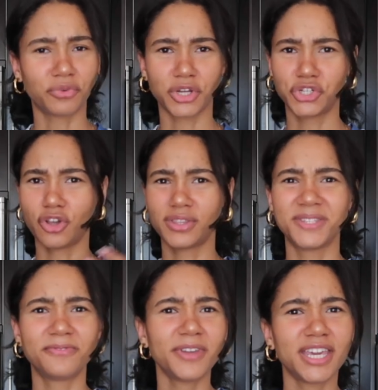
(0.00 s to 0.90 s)
watched all
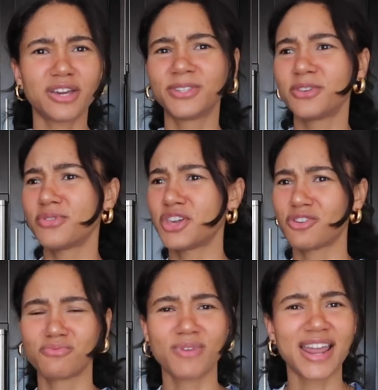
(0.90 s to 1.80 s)
these videos and you think
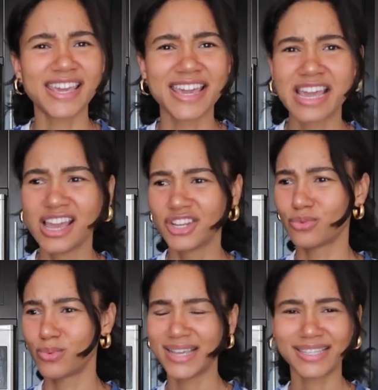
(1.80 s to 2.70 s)
you're ready
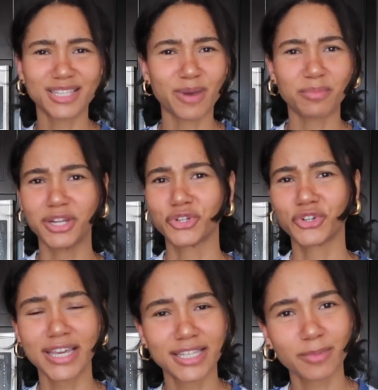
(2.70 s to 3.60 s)
to raise this puppy, to
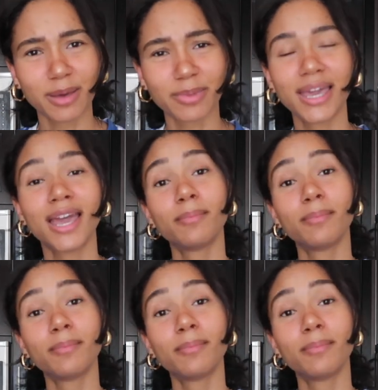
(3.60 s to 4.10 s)
train this puppy,